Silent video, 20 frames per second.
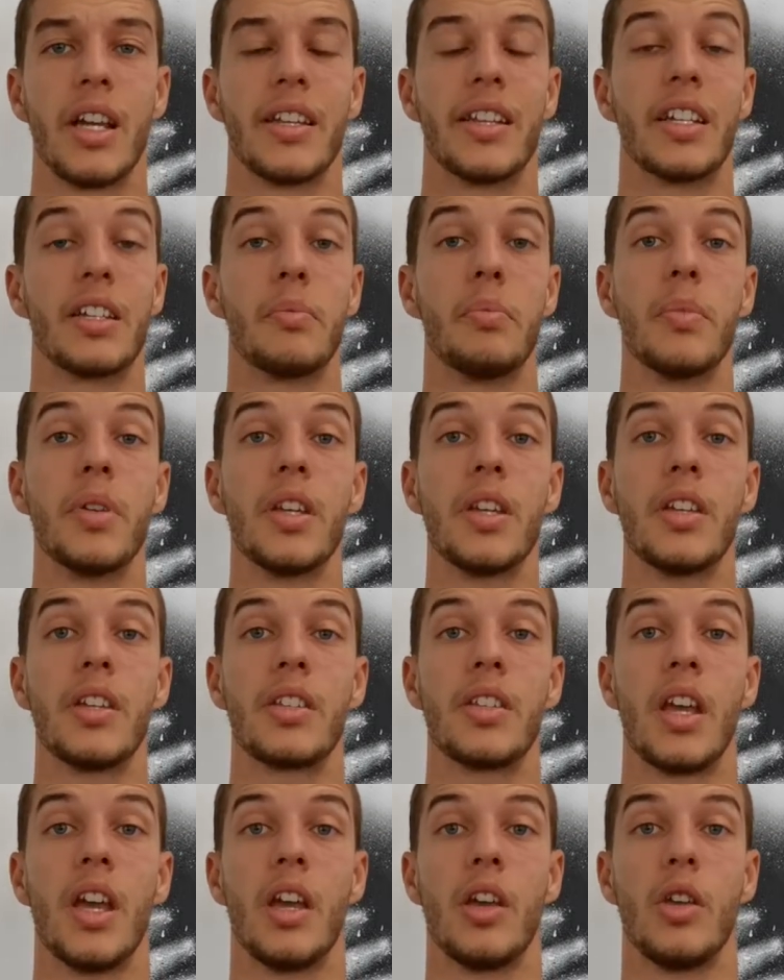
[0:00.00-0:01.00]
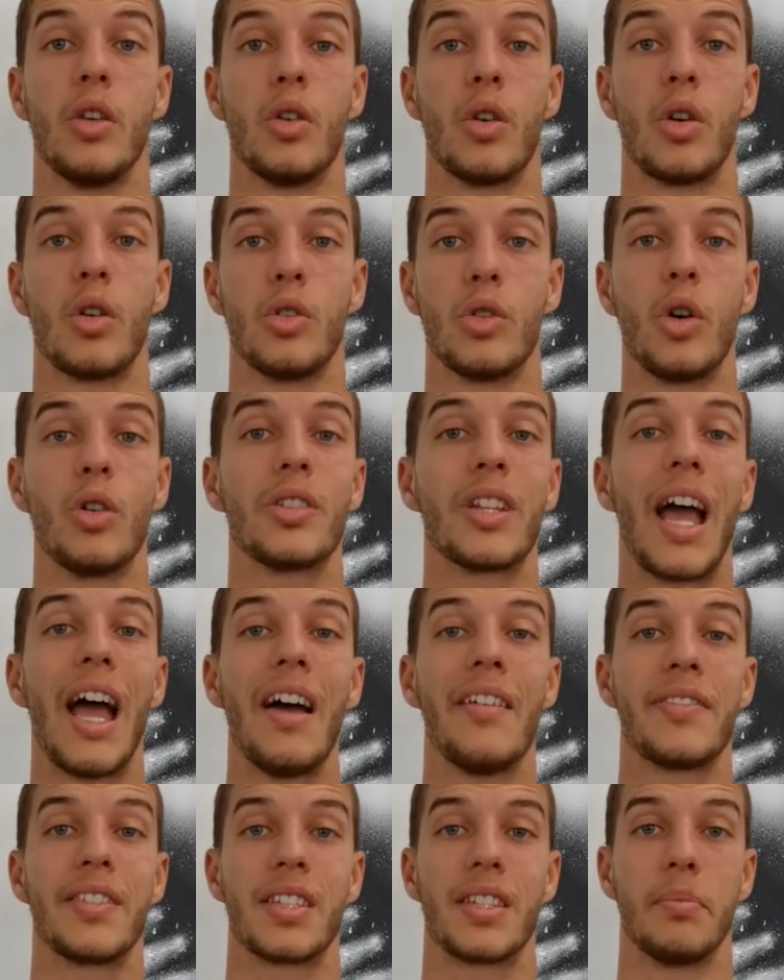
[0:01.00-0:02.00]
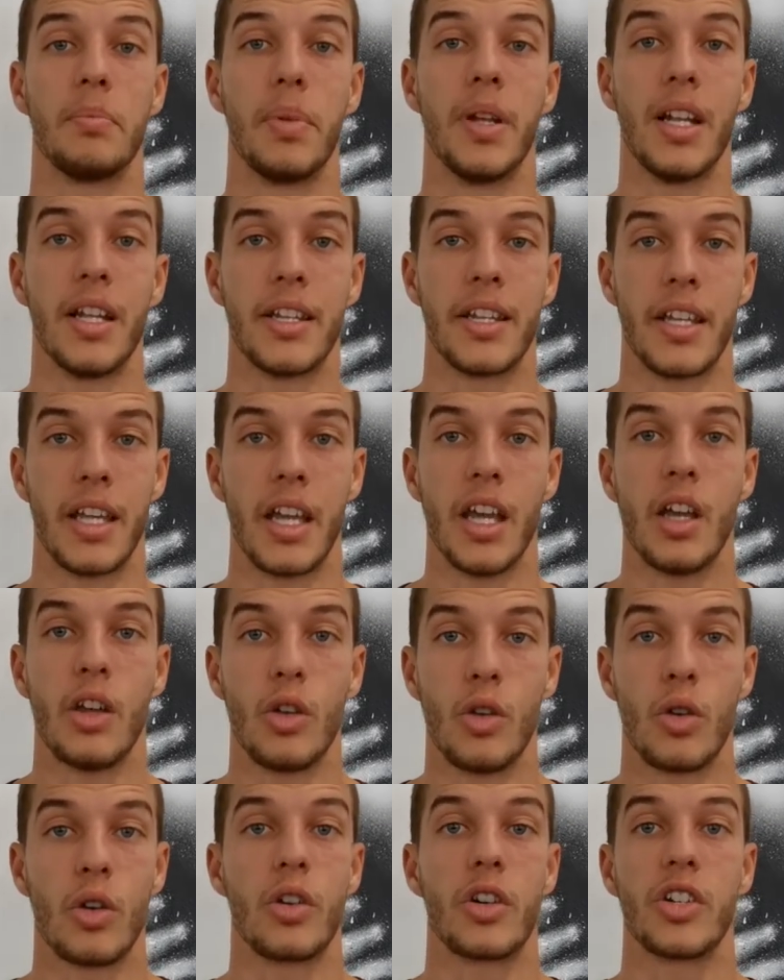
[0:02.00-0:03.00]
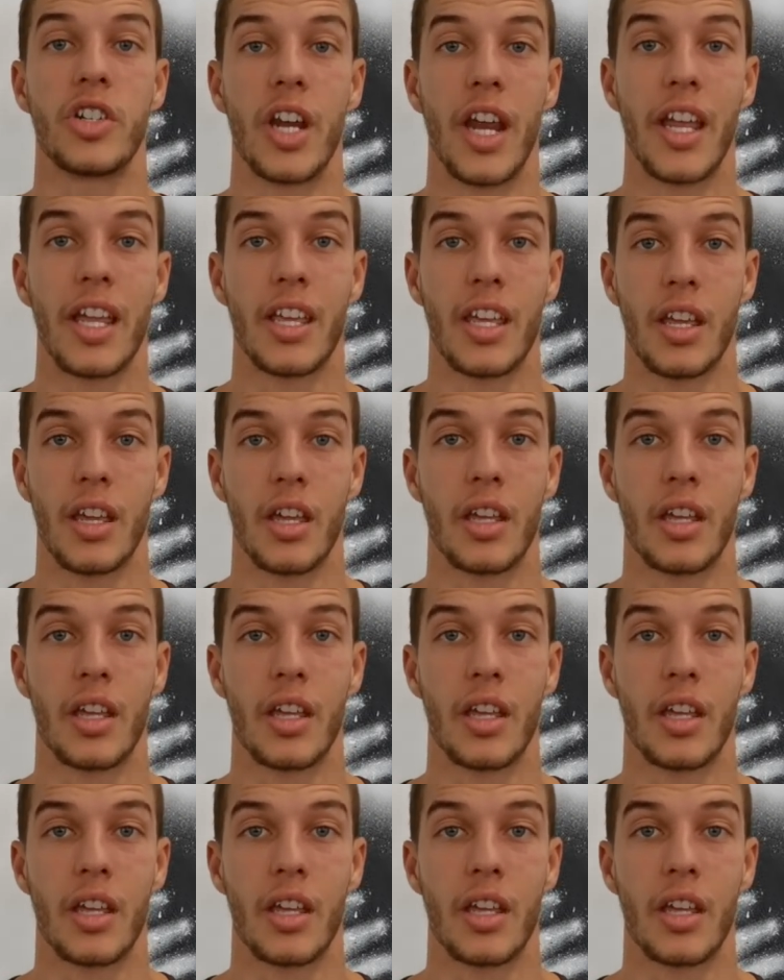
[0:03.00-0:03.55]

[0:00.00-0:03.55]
that means you don't have stability, you're shaking.